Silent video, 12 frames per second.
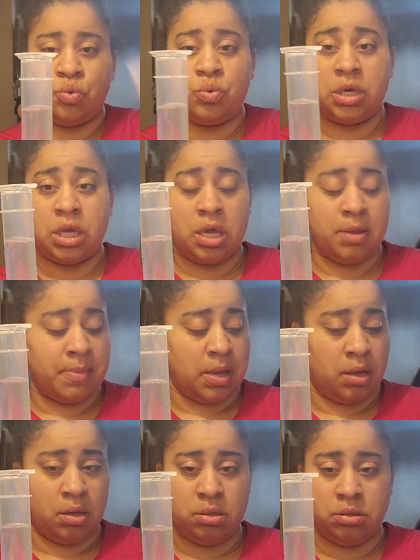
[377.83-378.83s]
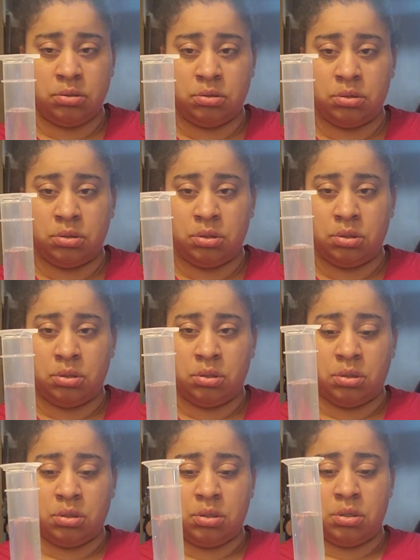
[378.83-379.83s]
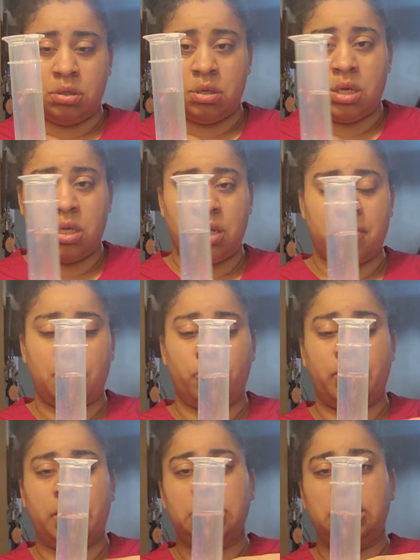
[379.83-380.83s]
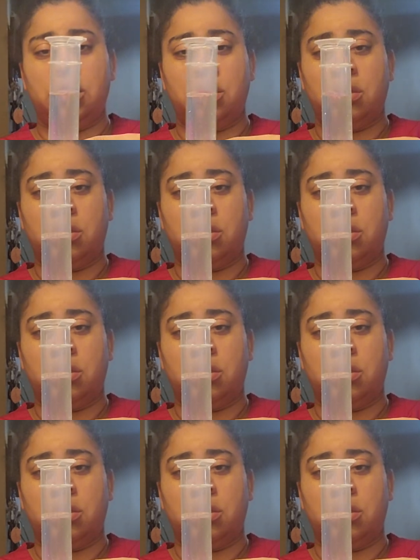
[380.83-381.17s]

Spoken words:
20 mLs, and I'm going to raise it